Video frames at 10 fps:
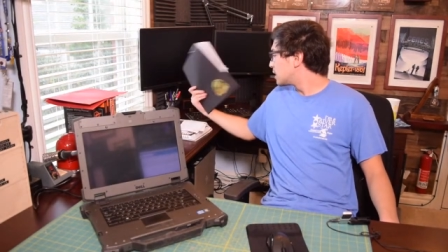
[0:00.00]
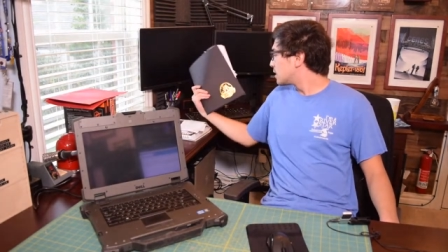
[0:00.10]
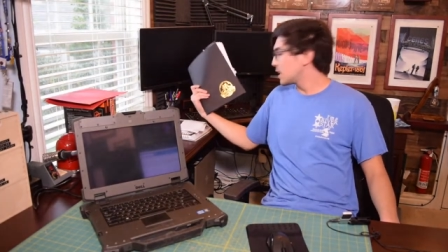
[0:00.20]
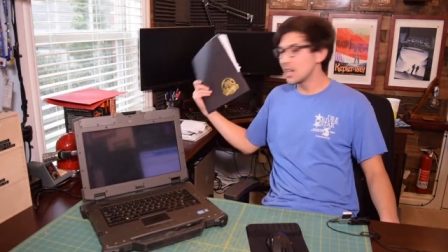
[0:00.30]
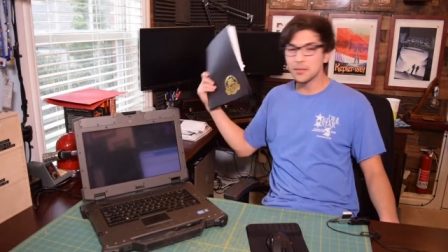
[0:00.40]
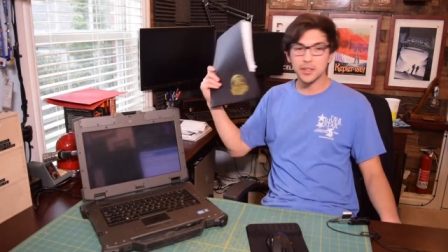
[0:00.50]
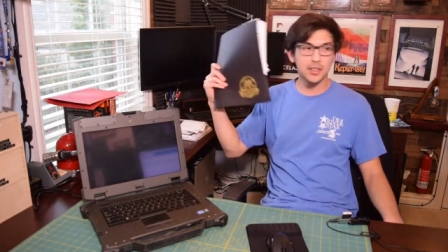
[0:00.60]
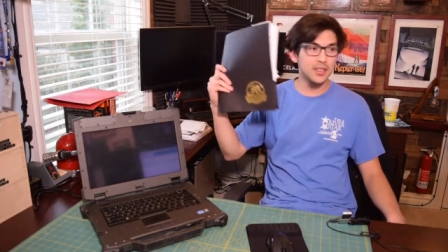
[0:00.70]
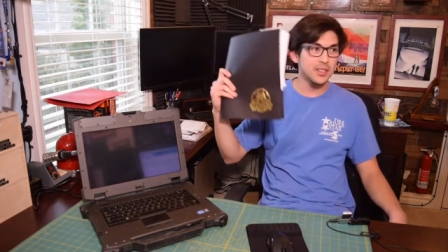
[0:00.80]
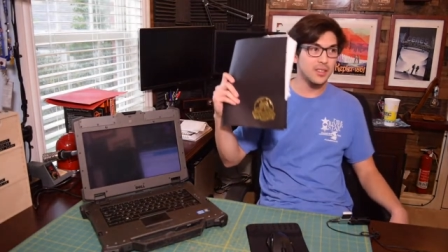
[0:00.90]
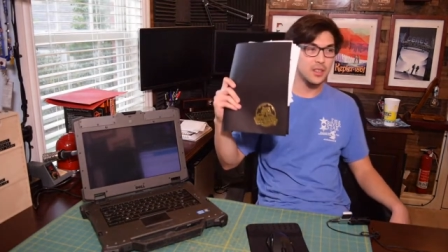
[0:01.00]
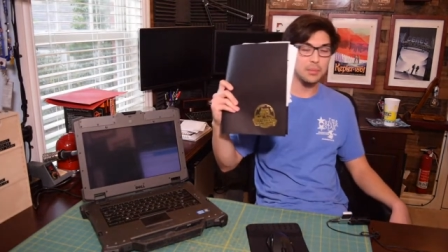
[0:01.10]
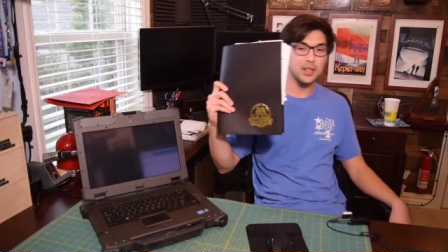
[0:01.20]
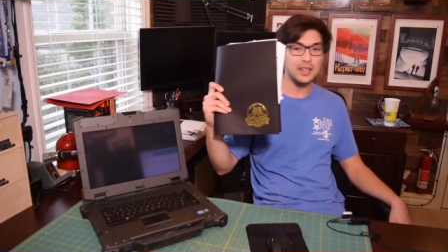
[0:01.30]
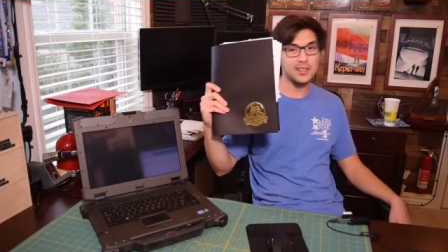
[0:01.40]
I have all the all the
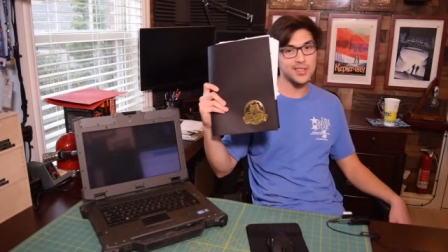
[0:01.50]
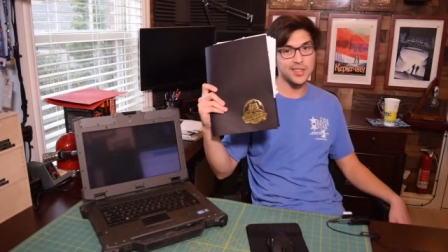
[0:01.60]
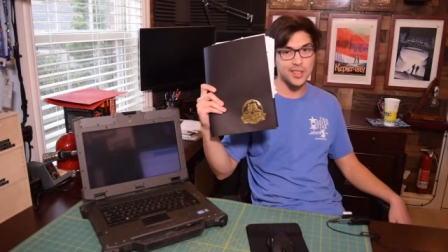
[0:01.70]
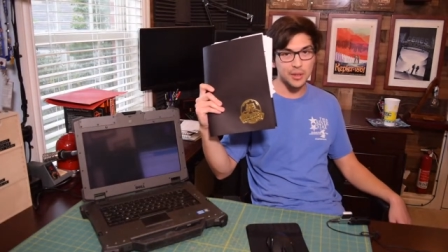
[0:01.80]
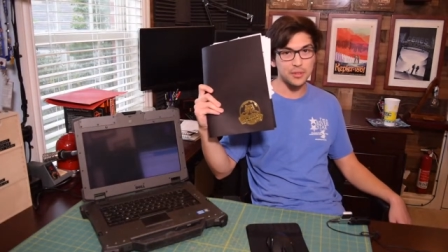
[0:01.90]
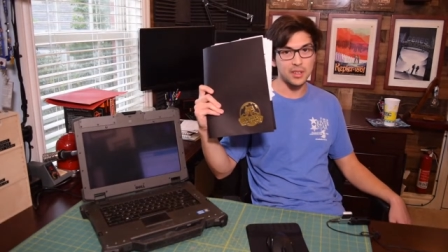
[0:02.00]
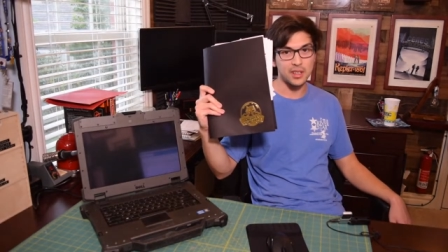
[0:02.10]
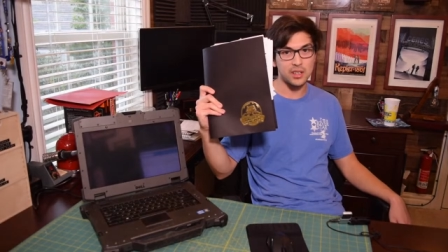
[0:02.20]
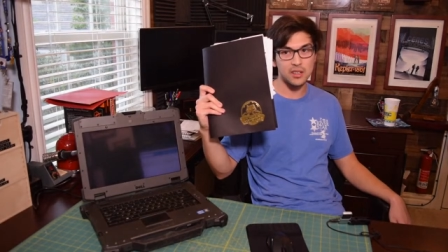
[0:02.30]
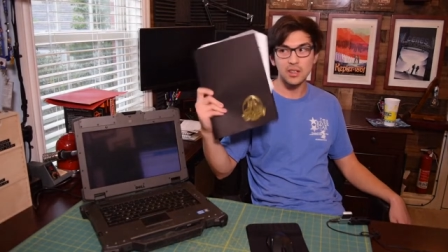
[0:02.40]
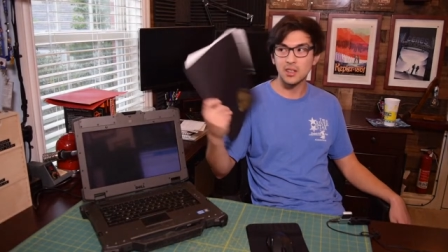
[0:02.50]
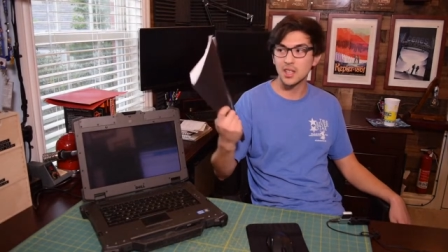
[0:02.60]
plans and stuff in here,